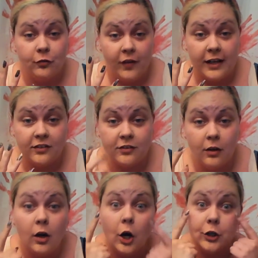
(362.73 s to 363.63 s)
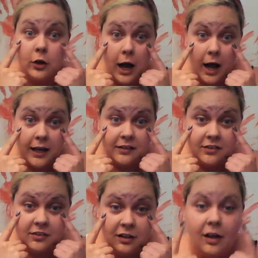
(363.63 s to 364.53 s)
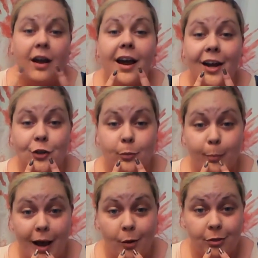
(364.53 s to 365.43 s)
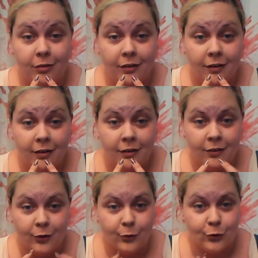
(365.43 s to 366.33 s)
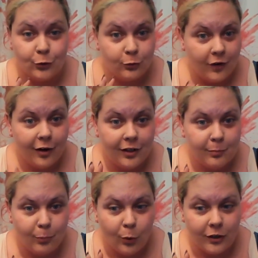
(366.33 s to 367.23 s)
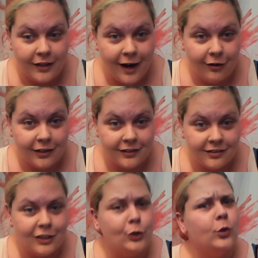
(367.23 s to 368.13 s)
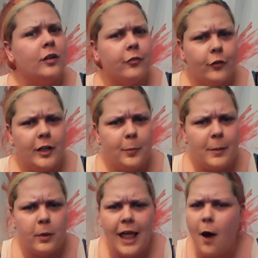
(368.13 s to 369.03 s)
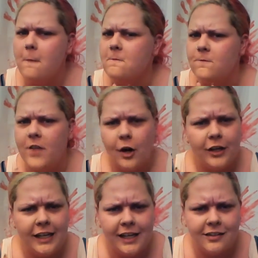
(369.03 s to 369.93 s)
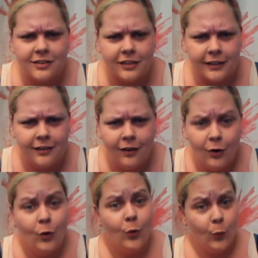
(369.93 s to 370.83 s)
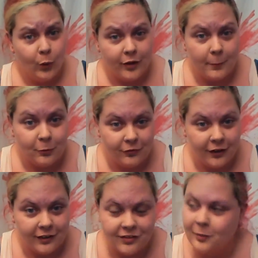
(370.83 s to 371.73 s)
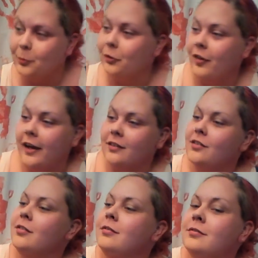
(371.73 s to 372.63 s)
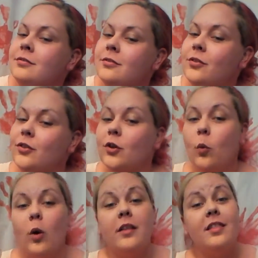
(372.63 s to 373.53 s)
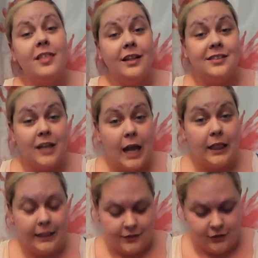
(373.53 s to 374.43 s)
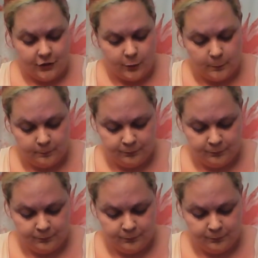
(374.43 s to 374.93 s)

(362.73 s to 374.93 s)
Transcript: face are your eyes and your mouth. Those are two very important areas, and you can freak people out very easily with a couple very simple things. So one of the things that I like to do